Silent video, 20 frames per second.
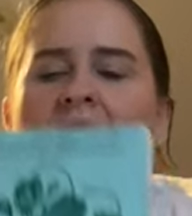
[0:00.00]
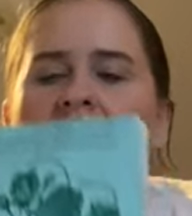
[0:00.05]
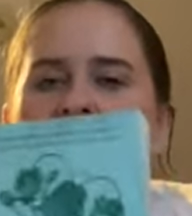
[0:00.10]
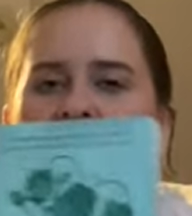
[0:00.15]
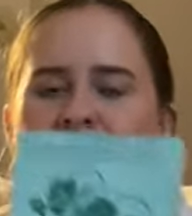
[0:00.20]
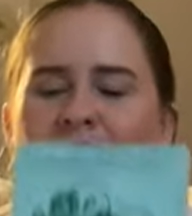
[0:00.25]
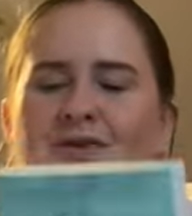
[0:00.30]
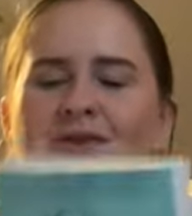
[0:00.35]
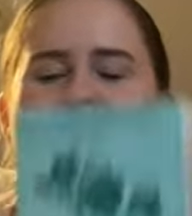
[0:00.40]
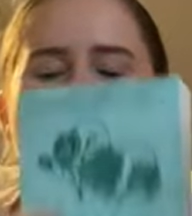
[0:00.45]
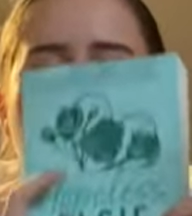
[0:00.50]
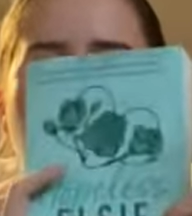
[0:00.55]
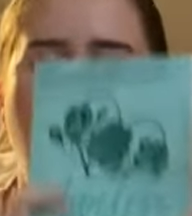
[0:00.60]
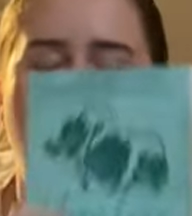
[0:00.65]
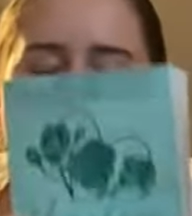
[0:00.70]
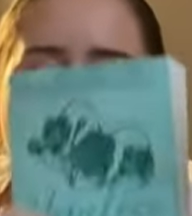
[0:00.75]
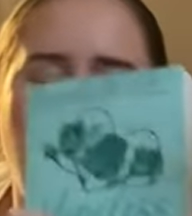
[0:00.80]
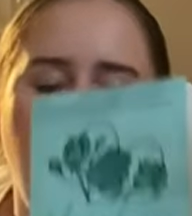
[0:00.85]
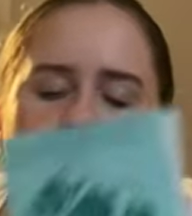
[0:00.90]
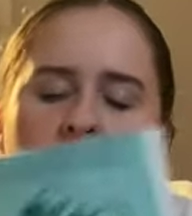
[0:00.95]
And also,
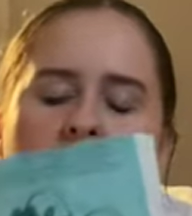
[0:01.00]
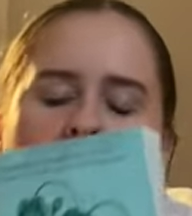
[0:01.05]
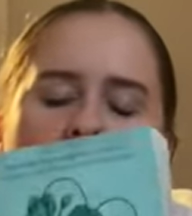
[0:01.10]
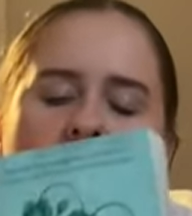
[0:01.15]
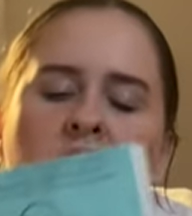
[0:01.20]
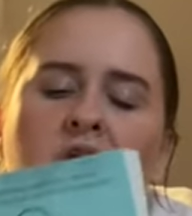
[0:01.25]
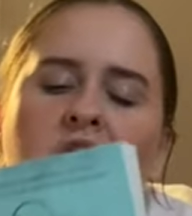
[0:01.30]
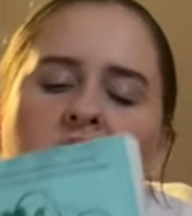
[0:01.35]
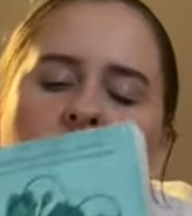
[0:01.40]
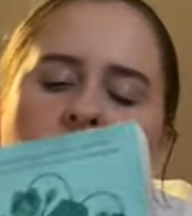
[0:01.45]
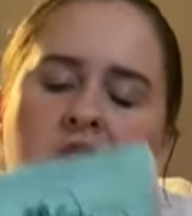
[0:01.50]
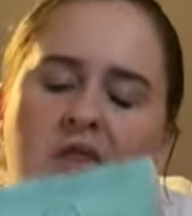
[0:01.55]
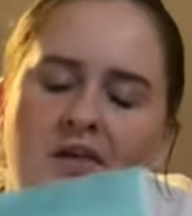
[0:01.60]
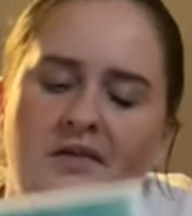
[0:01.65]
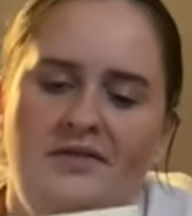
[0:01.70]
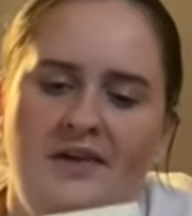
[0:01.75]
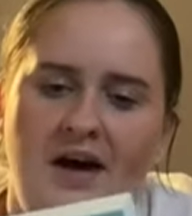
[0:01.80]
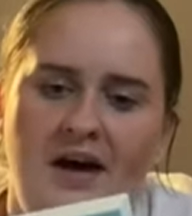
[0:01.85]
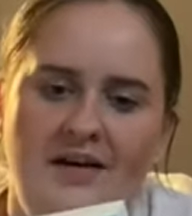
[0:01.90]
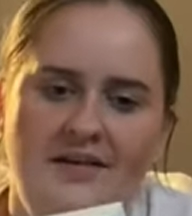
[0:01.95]
I work on the
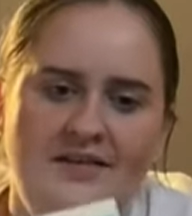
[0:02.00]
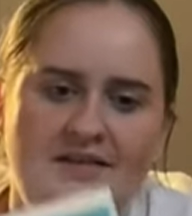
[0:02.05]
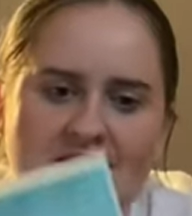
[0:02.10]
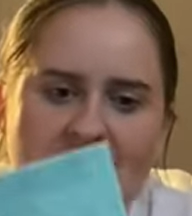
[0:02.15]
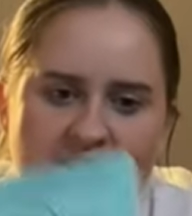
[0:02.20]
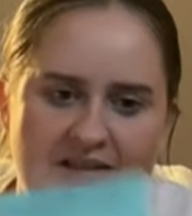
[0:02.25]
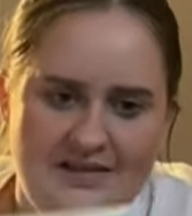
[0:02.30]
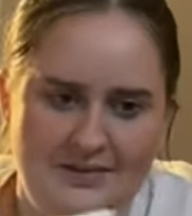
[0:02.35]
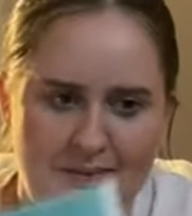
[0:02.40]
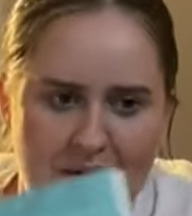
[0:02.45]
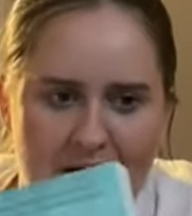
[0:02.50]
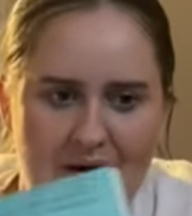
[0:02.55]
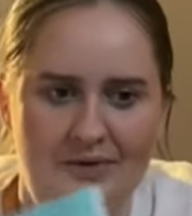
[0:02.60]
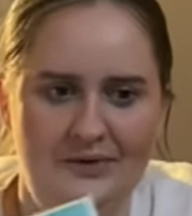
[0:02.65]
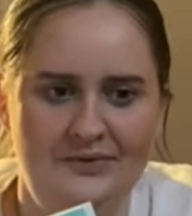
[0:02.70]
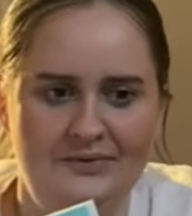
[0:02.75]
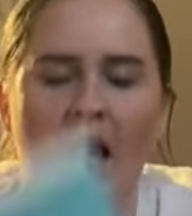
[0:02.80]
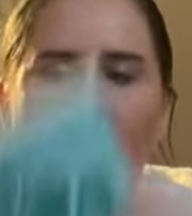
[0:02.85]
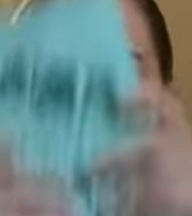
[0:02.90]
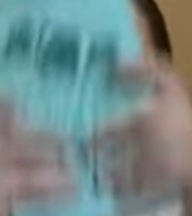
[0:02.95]
first as
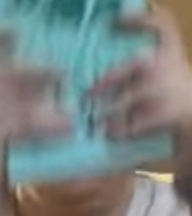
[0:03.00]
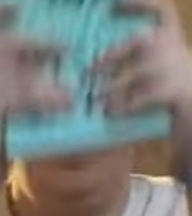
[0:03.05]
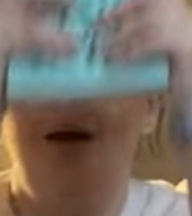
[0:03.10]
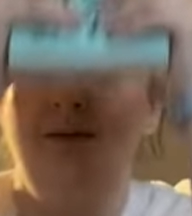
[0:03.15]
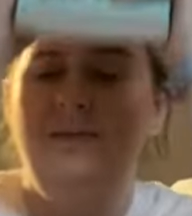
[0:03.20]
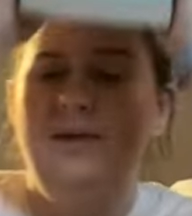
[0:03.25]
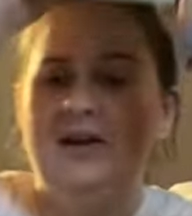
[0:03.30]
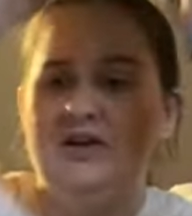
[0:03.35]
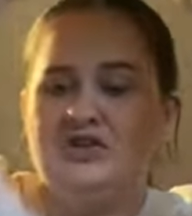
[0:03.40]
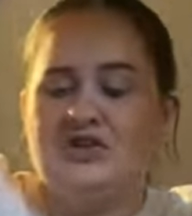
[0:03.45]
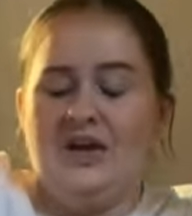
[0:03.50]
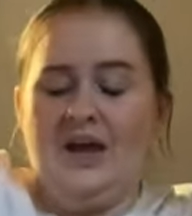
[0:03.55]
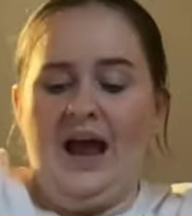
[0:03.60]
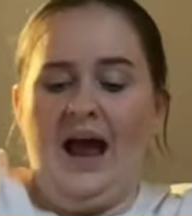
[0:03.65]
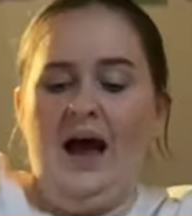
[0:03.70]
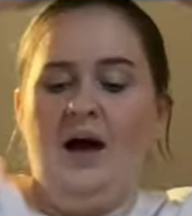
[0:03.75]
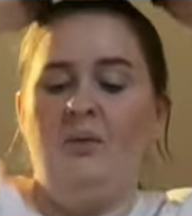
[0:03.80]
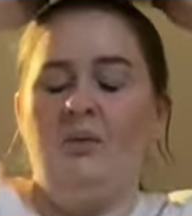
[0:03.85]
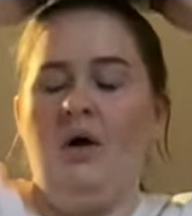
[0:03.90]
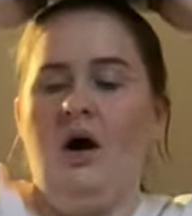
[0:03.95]
well. I'm literally
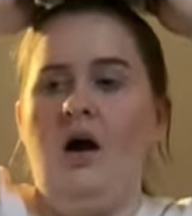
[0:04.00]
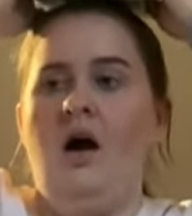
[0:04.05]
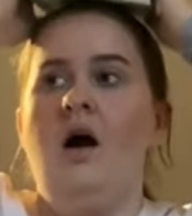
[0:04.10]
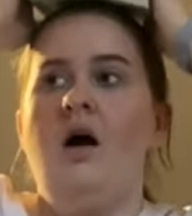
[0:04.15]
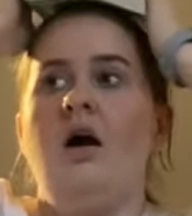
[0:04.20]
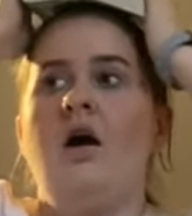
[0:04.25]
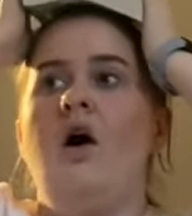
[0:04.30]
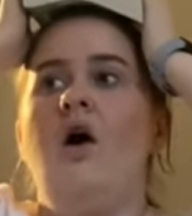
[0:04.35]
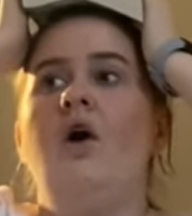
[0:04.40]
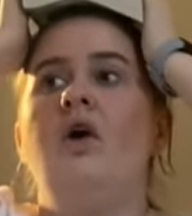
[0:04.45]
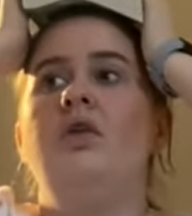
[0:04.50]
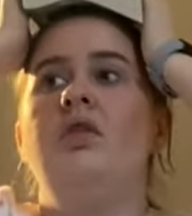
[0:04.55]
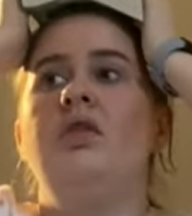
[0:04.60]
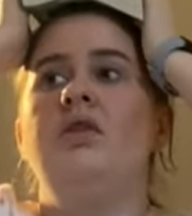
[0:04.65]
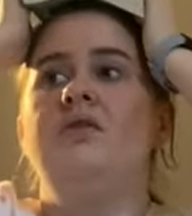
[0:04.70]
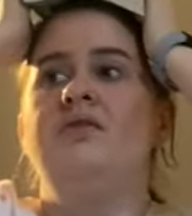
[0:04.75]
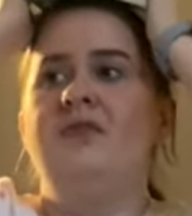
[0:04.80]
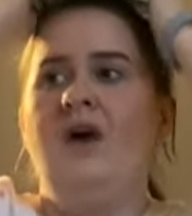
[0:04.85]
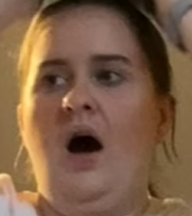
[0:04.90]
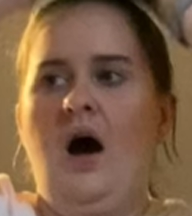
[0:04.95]
at work on
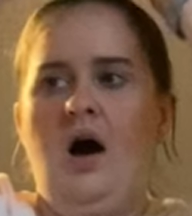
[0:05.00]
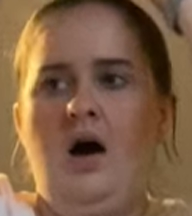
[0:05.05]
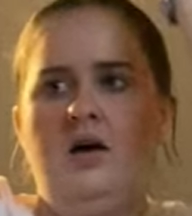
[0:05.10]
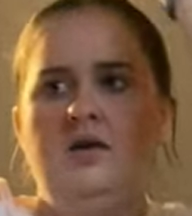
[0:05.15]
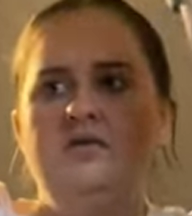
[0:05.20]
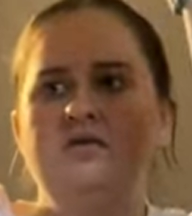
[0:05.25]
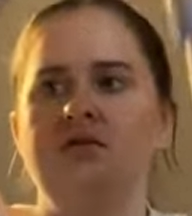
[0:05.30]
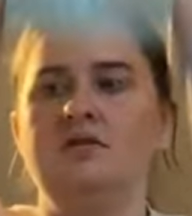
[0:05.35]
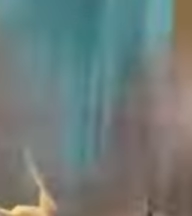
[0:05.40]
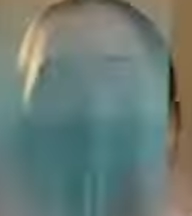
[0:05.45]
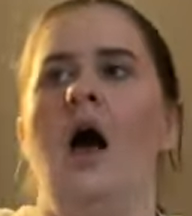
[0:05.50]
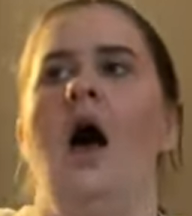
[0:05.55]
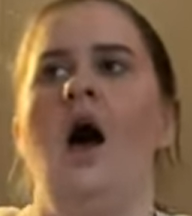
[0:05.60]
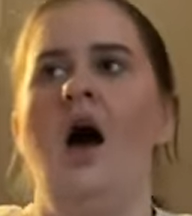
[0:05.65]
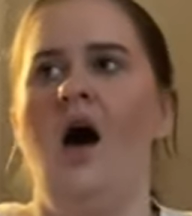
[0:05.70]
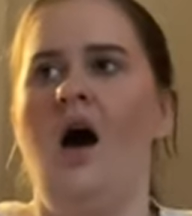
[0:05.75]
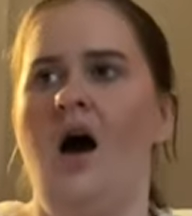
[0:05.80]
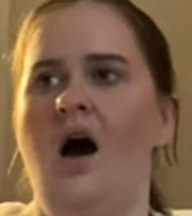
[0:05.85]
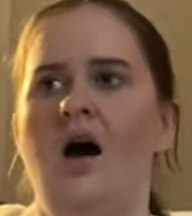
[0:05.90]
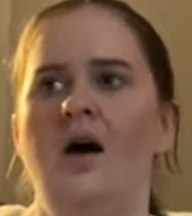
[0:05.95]
the first,
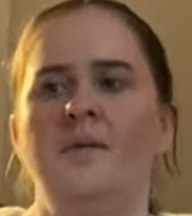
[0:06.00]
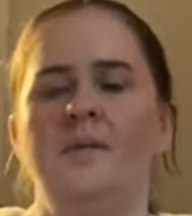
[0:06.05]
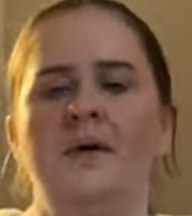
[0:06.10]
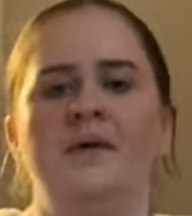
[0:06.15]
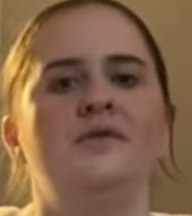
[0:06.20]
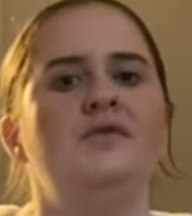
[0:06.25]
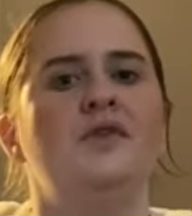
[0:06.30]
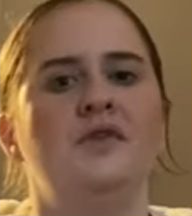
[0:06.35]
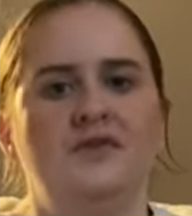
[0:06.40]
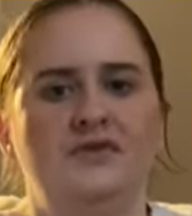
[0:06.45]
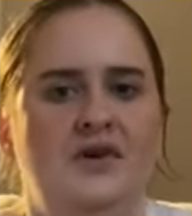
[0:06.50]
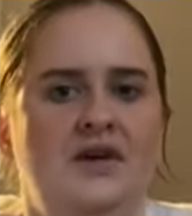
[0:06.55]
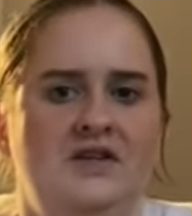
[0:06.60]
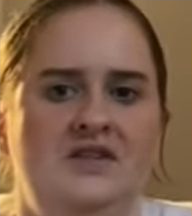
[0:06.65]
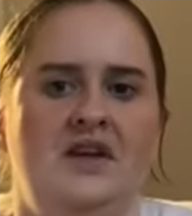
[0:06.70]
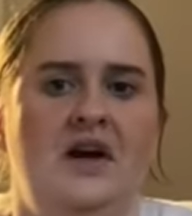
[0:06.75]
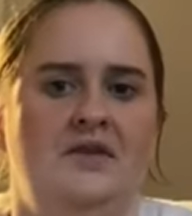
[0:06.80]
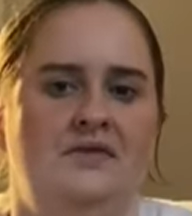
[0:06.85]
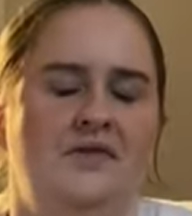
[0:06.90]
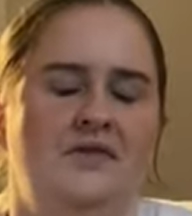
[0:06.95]
and for the
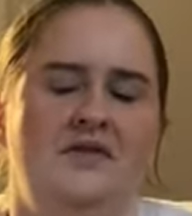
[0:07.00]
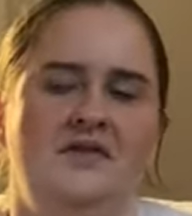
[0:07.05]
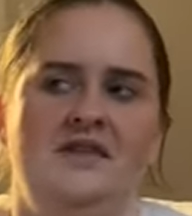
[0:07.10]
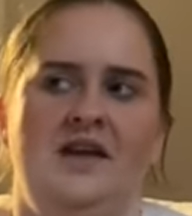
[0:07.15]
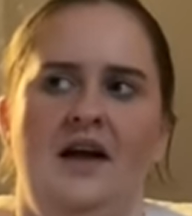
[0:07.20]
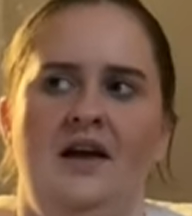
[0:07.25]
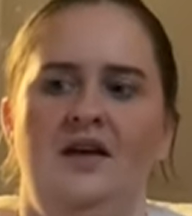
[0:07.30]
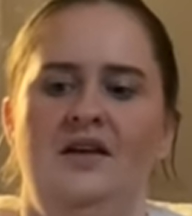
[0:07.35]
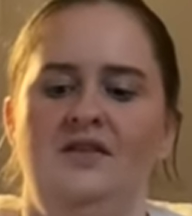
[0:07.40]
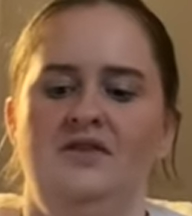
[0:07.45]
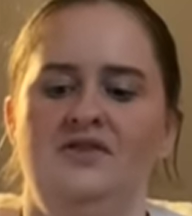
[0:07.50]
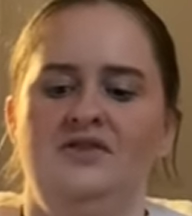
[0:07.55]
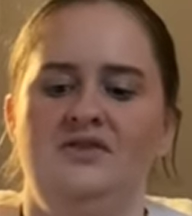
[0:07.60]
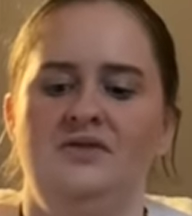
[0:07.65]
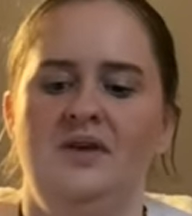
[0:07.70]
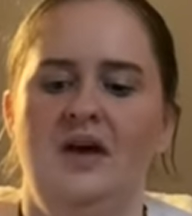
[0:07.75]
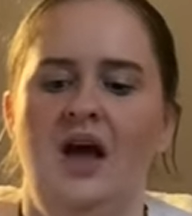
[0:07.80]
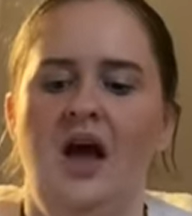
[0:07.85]
first half of the second.